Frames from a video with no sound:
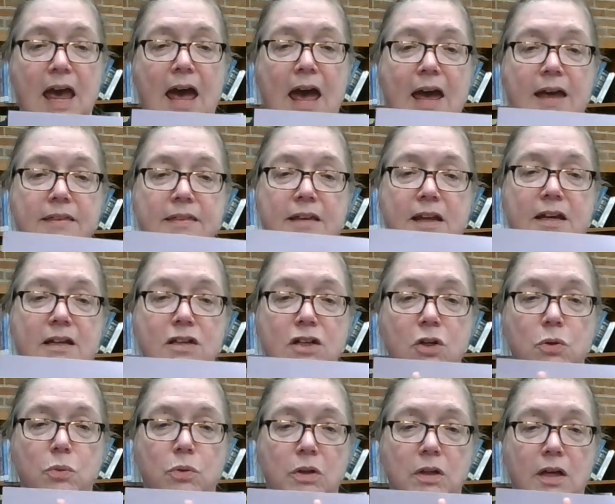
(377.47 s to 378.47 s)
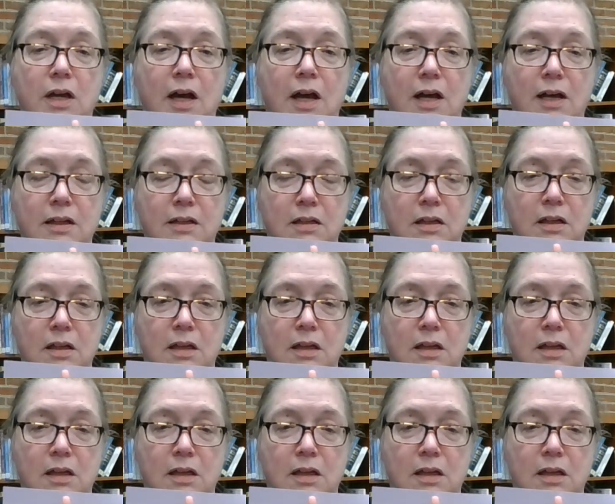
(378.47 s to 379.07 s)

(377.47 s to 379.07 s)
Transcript: and then you will cut